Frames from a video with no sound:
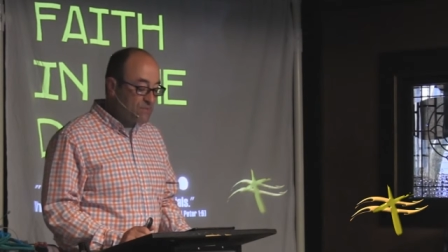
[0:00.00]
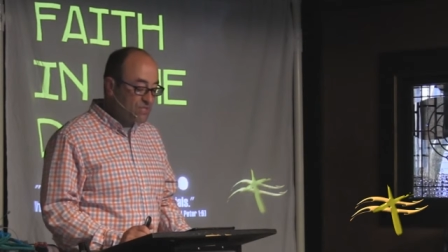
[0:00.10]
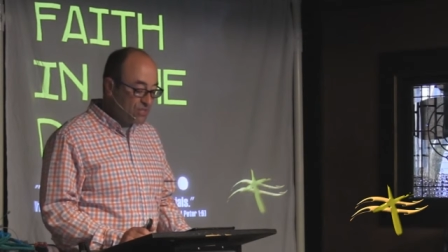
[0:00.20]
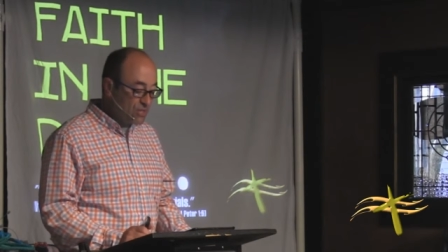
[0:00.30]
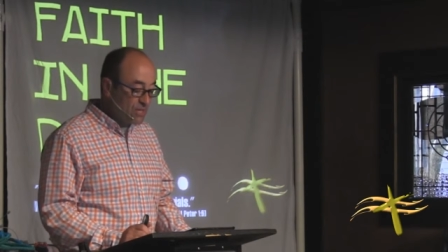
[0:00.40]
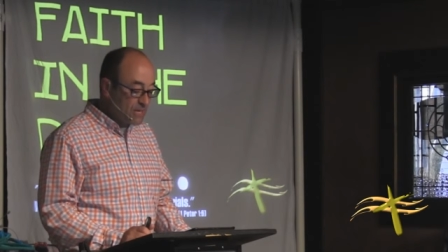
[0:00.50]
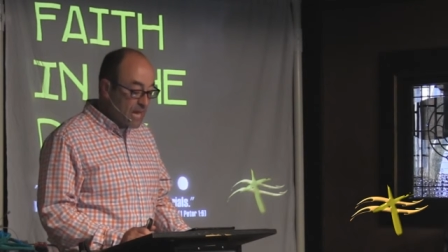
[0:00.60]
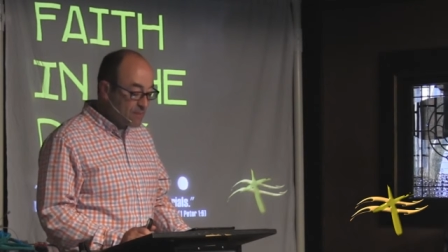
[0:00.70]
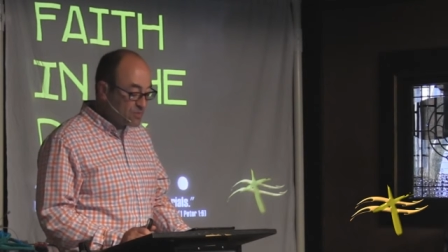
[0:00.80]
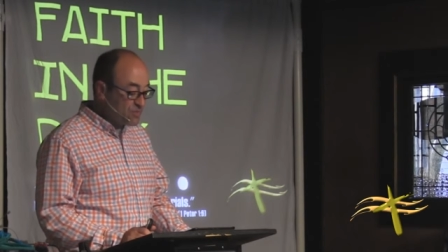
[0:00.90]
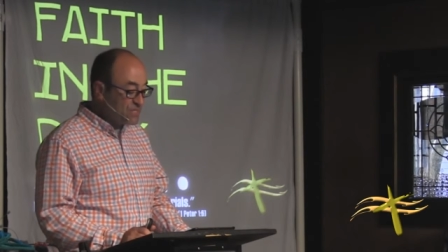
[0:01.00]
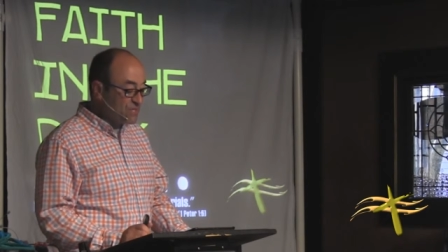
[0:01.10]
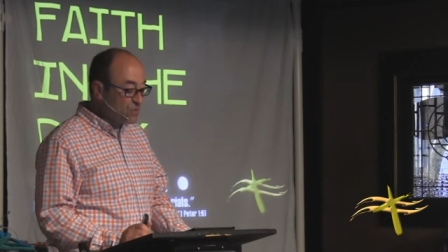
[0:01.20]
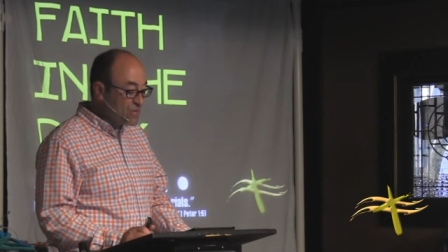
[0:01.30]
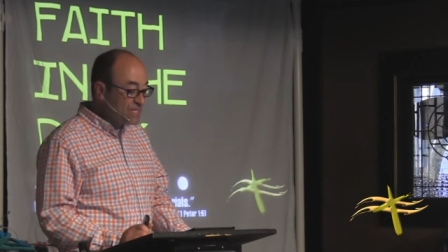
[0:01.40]
I'm still an
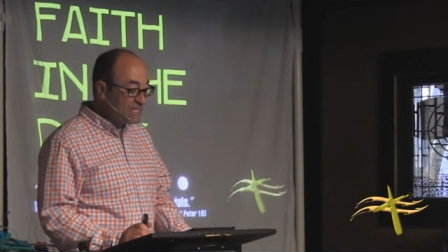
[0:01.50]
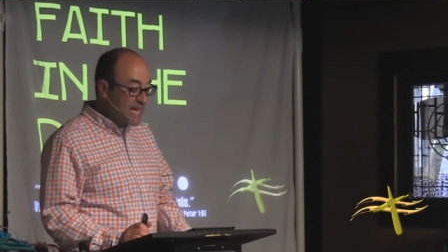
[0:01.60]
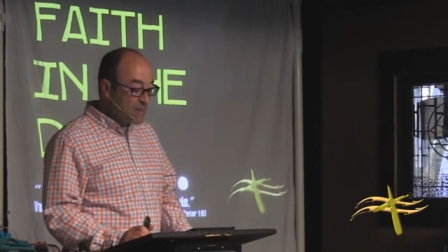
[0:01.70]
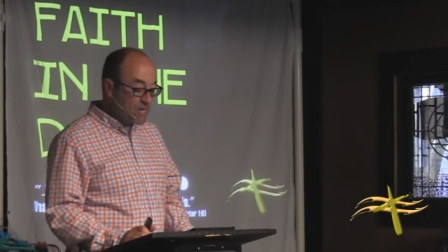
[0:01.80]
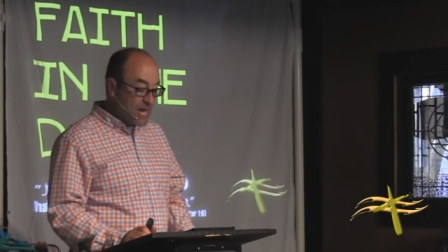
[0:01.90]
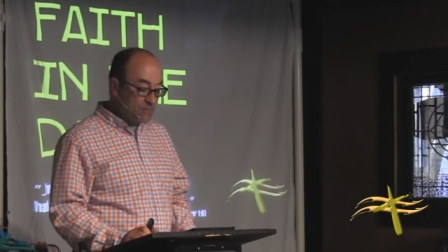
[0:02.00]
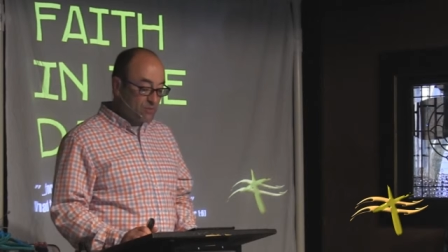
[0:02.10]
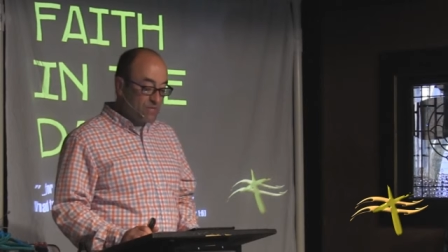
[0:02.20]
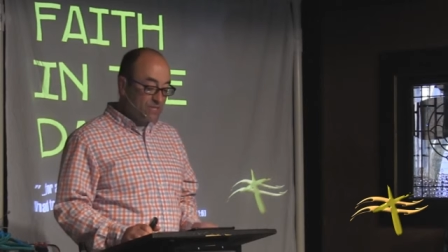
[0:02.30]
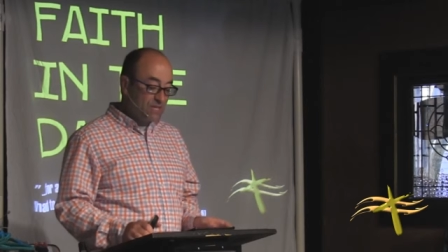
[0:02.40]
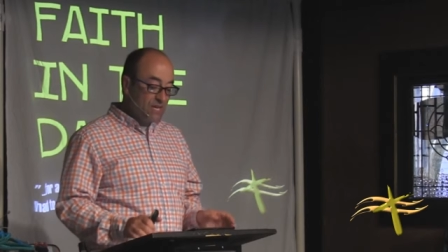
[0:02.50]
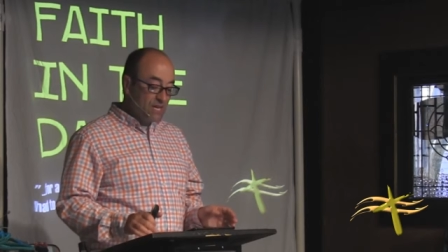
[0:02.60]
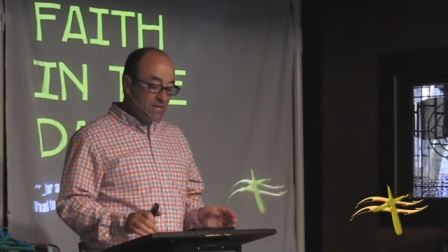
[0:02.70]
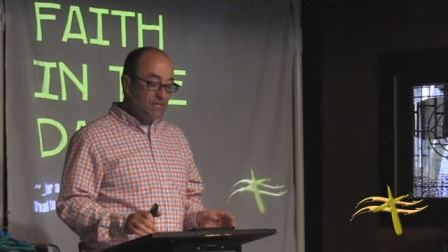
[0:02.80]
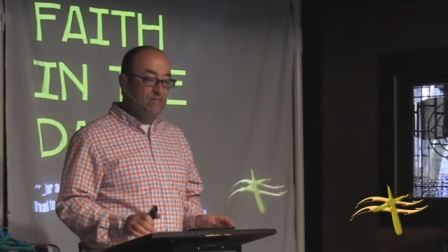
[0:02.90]
optimist, and the reason I am an optimist
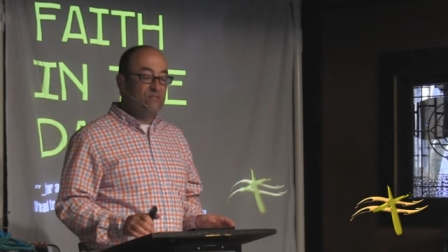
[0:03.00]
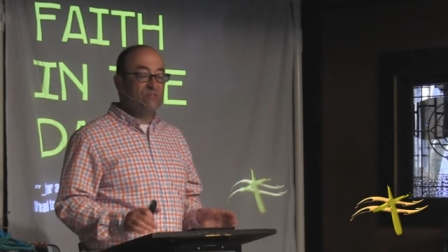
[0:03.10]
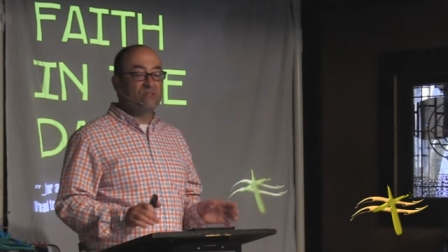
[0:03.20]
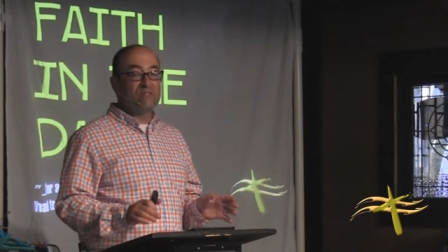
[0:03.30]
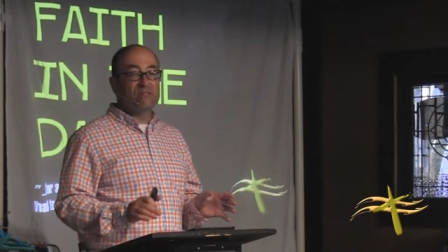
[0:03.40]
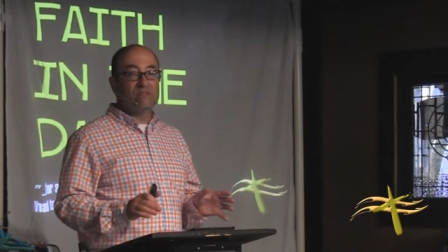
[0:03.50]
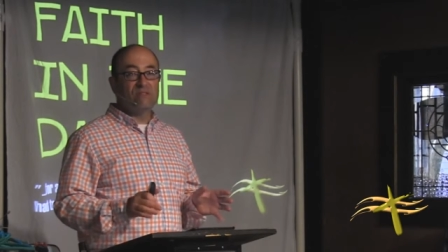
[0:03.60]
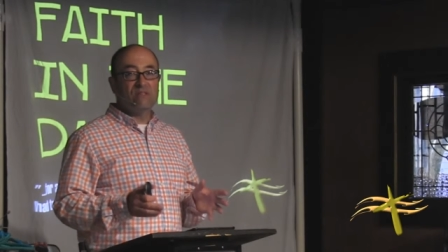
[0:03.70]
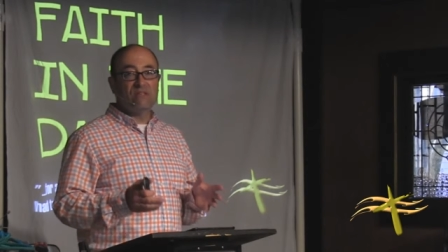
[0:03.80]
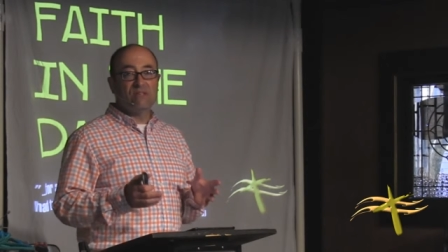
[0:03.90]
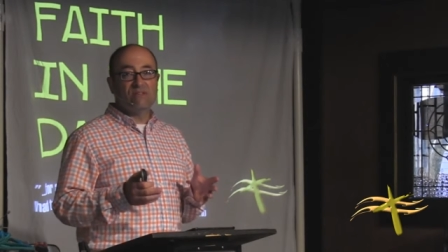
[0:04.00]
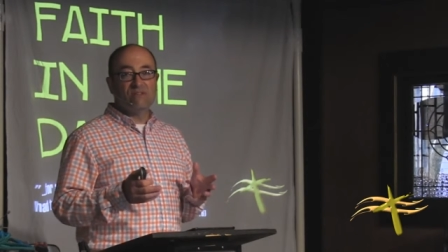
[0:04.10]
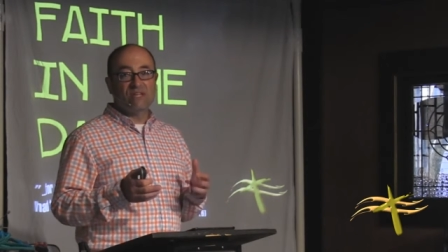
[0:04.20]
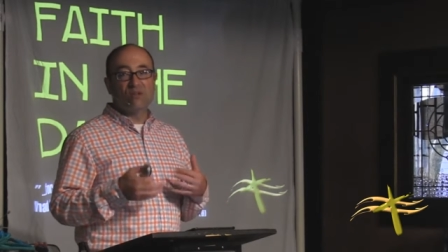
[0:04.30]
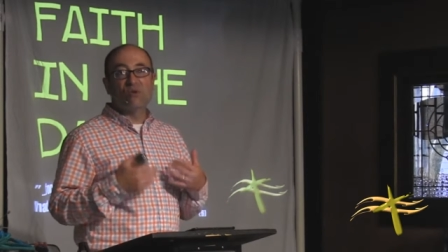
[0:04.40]
is the
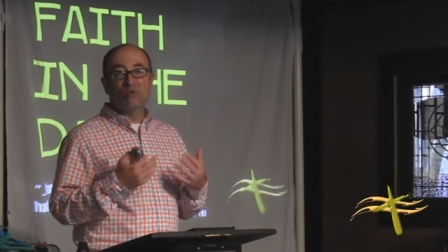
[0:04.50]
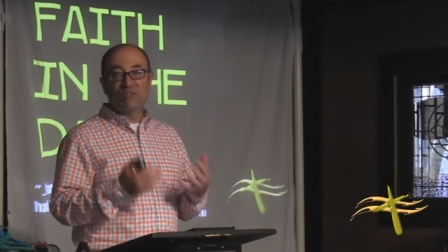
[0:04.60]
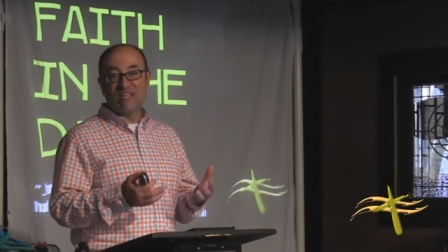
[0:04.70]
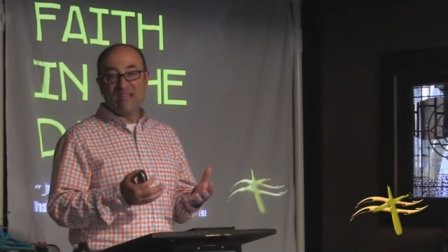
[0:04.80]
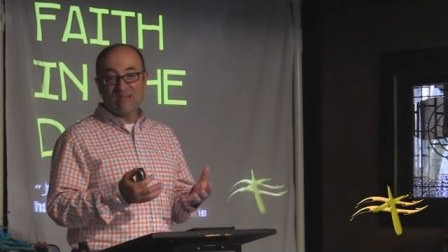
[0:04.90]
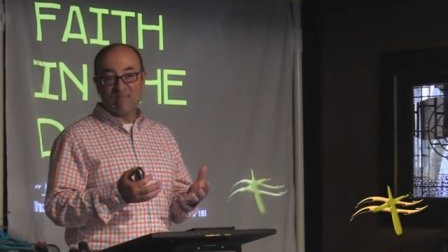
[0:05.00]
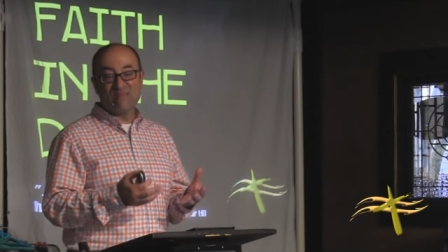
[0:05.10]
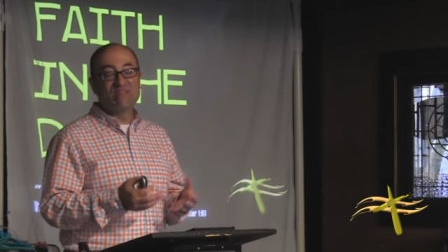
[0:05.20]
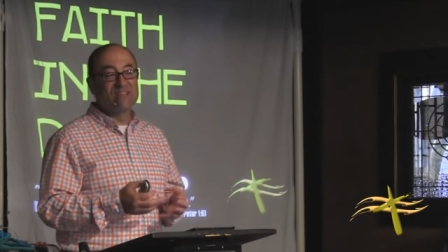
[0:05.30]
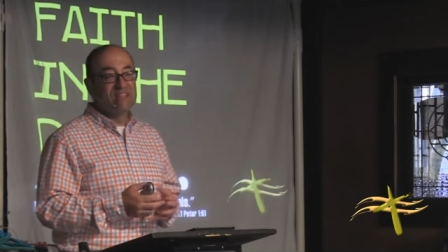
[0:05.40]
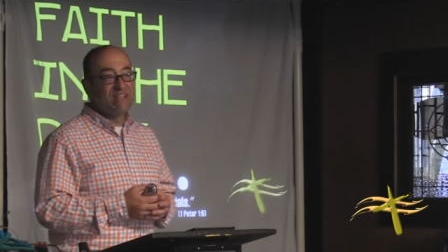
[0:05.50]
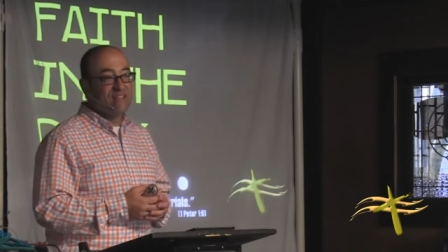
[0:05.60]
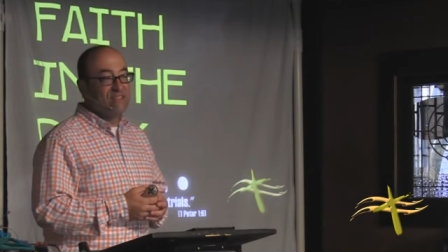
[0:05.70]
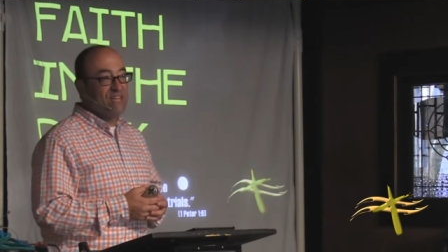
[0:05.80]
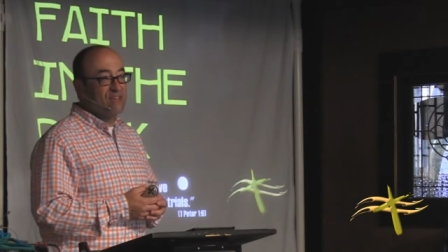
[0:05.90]
an old hymn
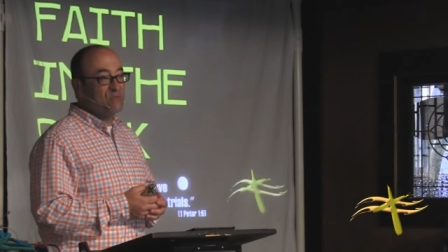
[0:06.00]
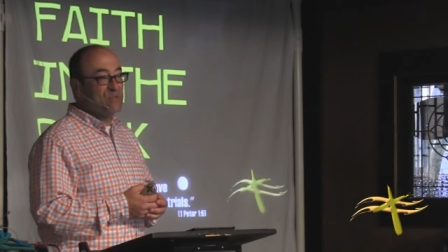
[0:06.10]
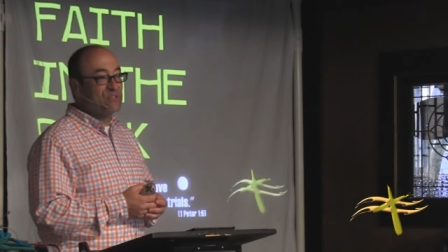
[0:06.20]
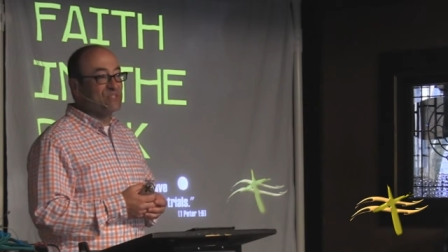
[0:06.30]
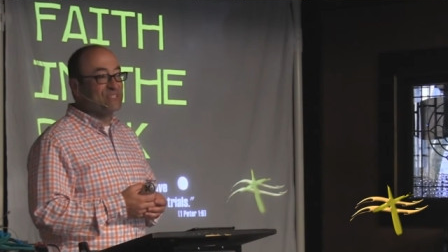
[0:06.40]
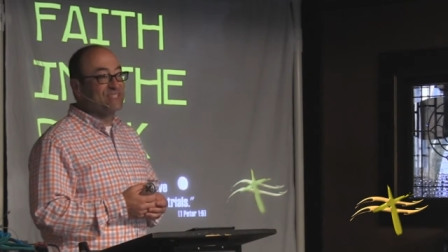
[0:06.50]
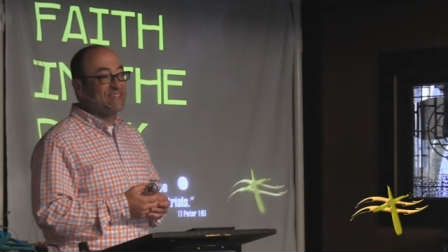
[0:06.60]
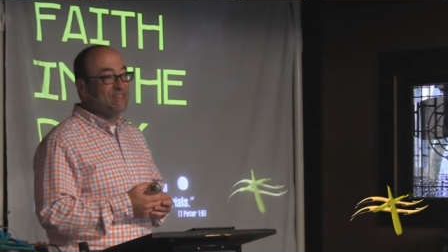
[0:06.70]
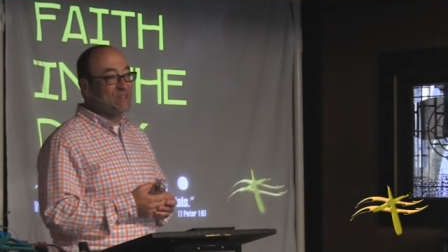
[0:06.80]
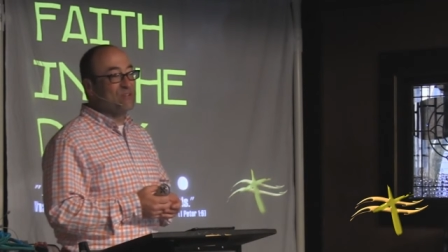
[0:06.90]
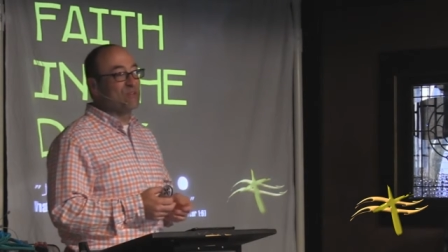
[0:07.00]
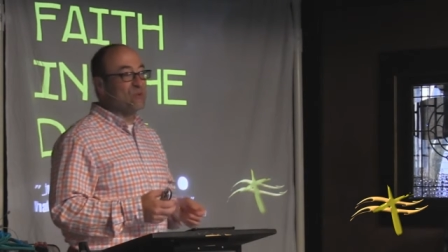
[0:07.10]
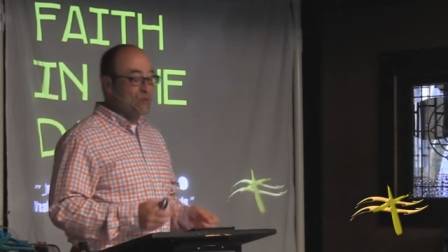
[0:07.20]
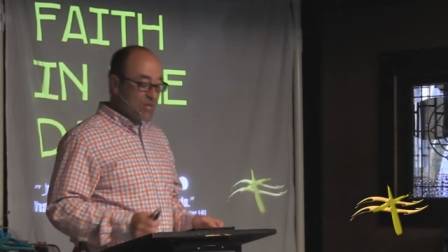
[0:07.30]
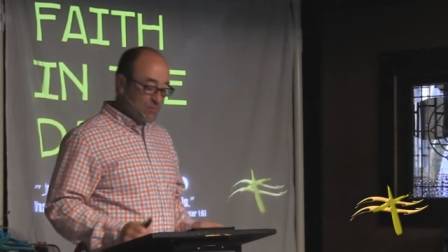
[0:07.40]
that we used to sing
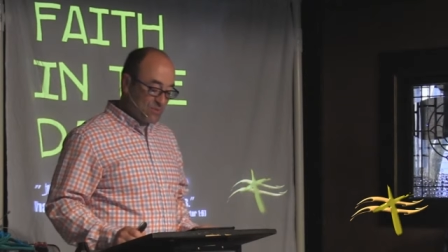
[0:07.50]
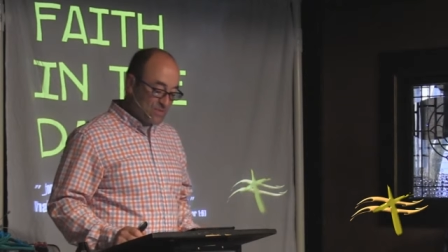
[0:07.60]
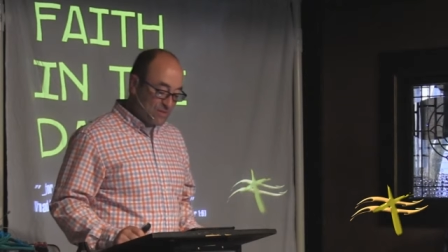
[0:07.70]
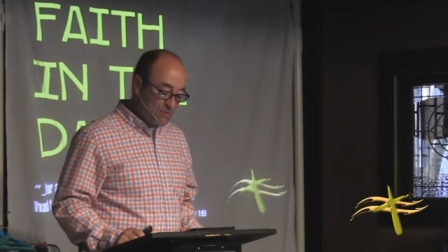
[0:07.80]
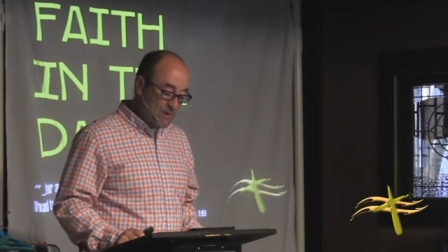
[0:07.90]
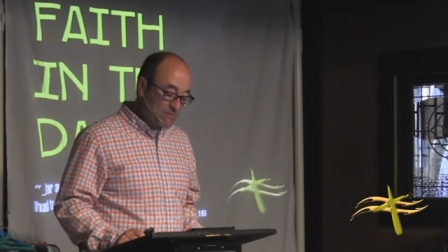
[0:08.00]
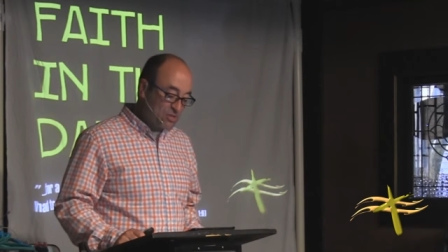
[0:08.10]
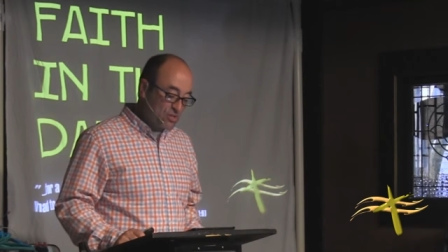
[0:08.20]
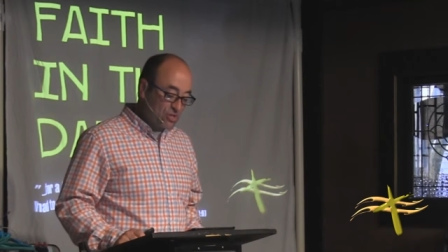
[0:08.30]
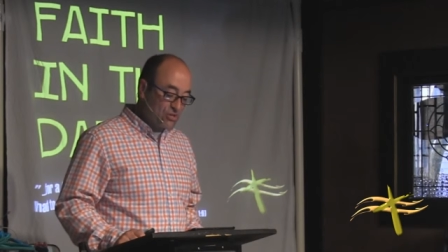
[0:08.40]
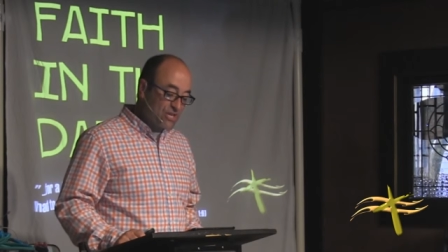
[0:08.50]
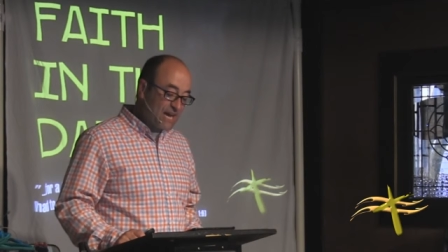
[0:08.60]
growing up in a Southern Baptist church.